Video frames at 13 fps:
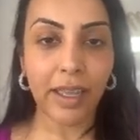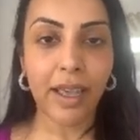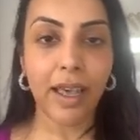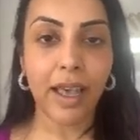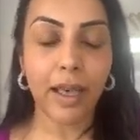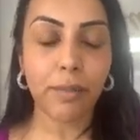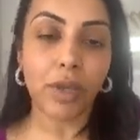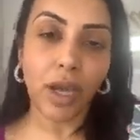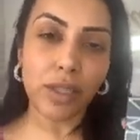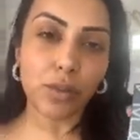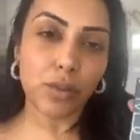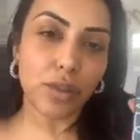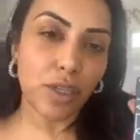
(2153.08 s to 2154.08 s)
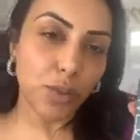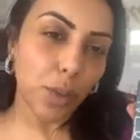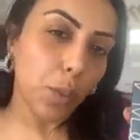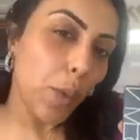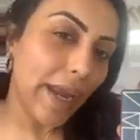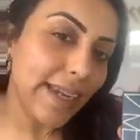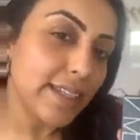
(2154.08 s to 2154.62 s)
NARS also do a
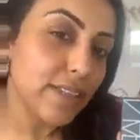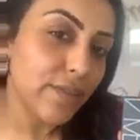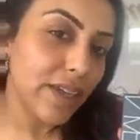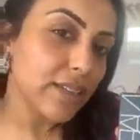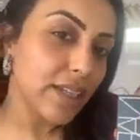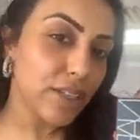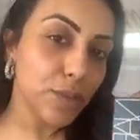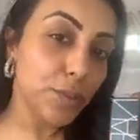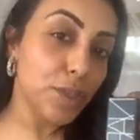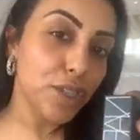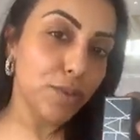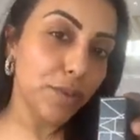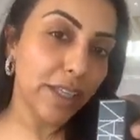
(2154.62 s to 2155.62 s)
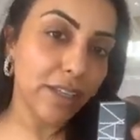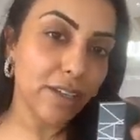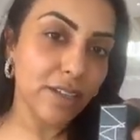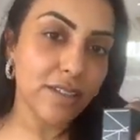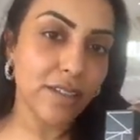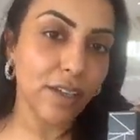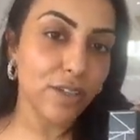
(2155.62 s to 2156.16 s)
weightless foundation, which is really good.
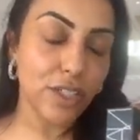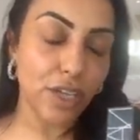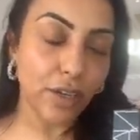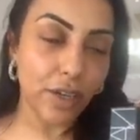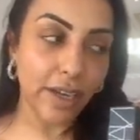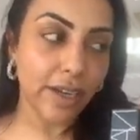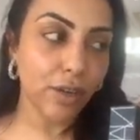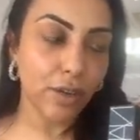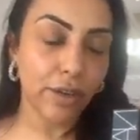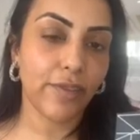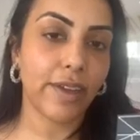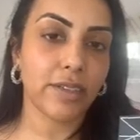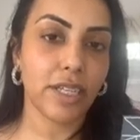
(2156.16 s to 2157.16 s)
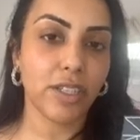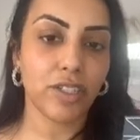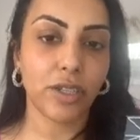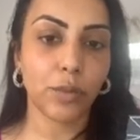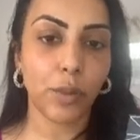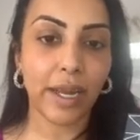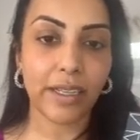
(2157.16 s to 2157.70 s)
So if you don't like a lot of
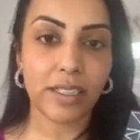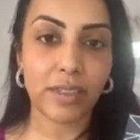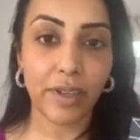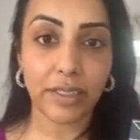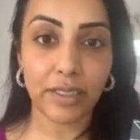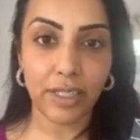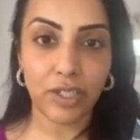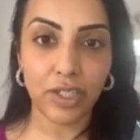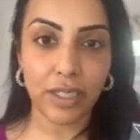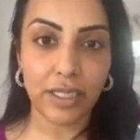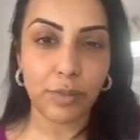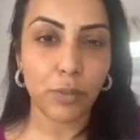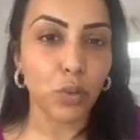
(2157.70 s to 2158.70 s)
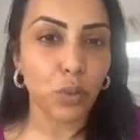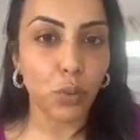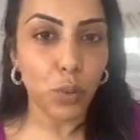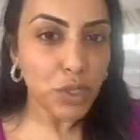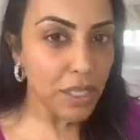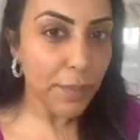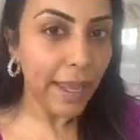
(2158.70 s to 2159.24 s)
foundation, weightless foundation is more
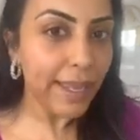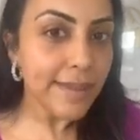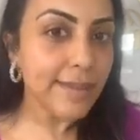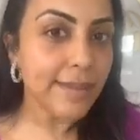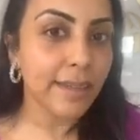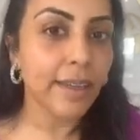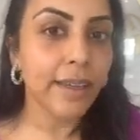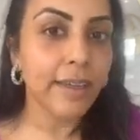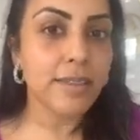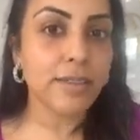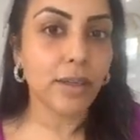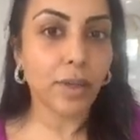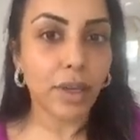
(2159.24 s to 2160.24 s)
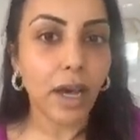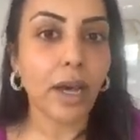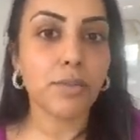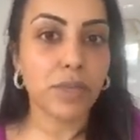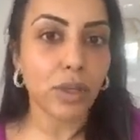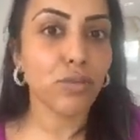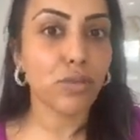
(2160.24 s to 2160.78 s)
water-based. So it
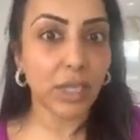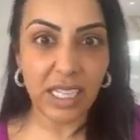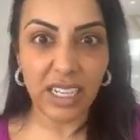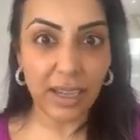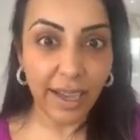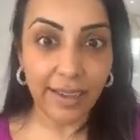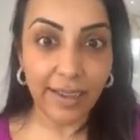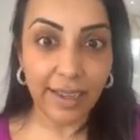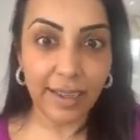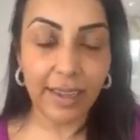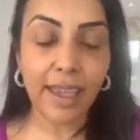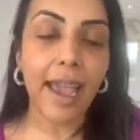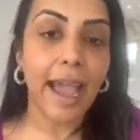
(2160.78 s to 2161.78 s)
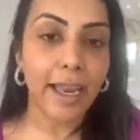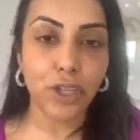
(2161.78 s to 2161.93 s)
comes on really lightly and you